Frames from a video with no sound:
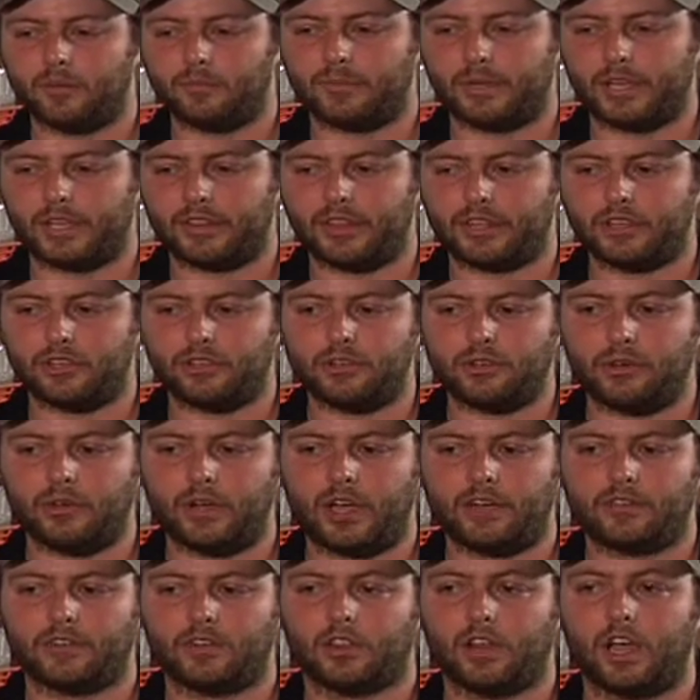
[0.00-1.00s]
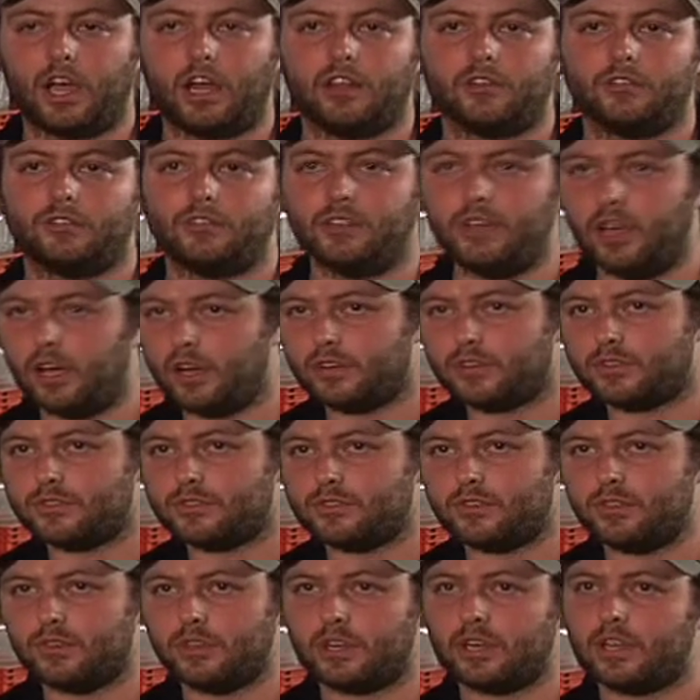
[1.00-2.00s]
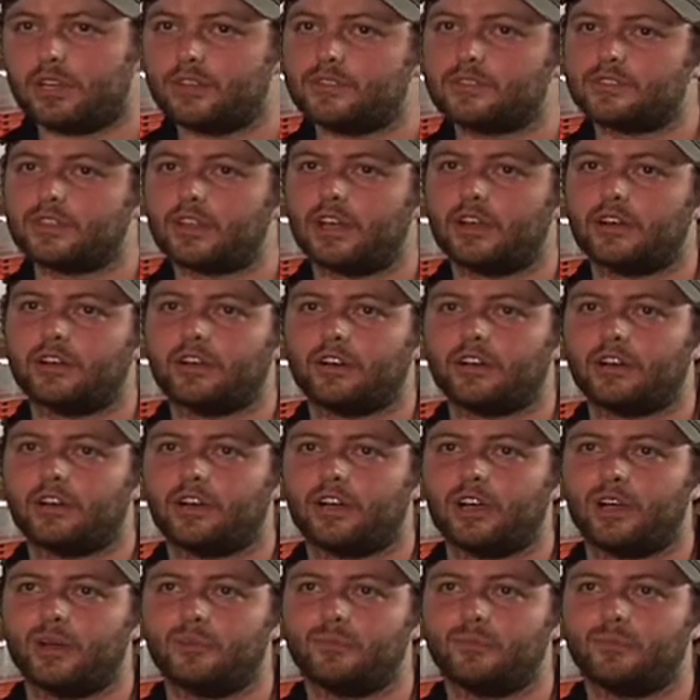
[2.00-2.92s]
being that you do have a lot of young students that are,